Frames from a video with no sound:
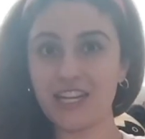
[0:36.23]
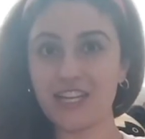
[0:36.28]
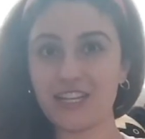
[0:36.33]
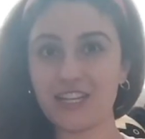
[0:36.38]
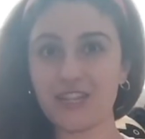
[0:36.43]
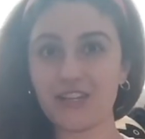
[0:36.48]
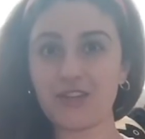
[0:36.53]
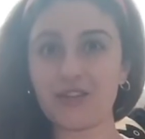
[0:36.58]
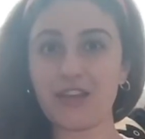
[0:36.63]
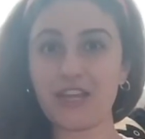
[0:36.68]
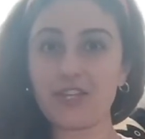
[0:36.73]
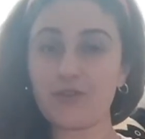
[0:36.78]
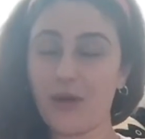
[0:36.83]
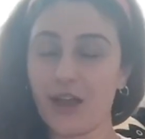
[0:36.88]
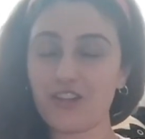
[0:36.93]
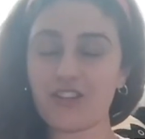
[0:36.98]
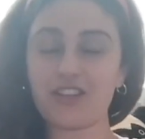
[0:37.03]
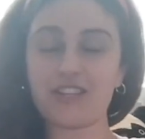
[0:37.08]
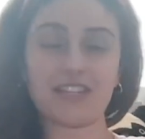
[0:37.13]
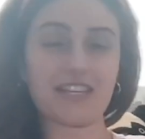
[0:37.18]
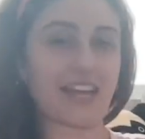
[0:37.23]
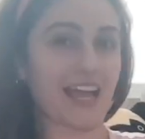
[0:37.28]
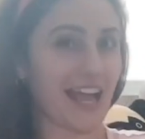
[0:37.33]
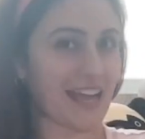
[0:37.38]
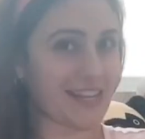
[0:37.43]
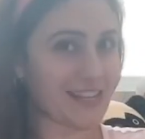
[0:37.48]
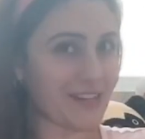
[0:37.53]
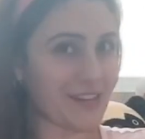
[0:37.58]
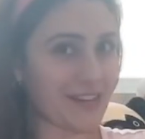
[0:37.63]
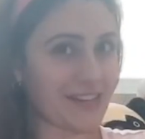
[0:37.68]
to these questions and
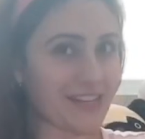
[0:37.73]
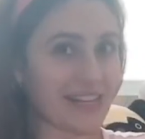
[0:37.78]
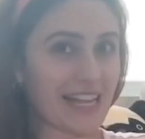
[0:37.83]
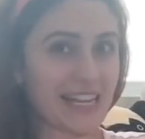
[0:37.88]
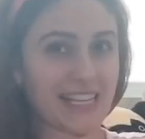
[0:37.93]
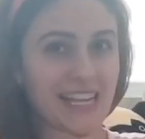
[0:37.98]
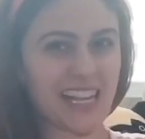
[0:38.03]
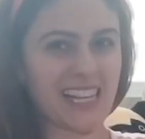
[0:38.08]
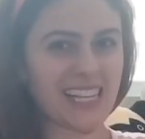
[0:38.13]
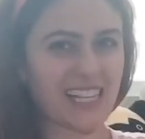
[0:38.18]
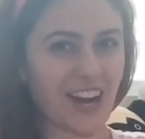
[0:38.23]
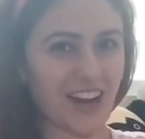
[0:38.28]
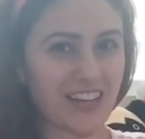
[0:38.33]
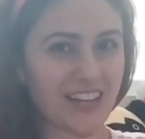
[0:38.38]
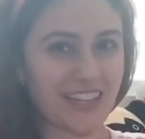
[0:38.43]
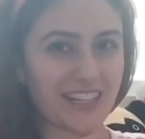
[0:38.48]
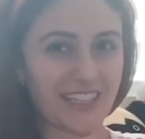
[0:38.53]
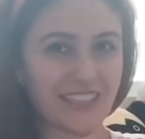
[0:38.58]
answers. Let's get started.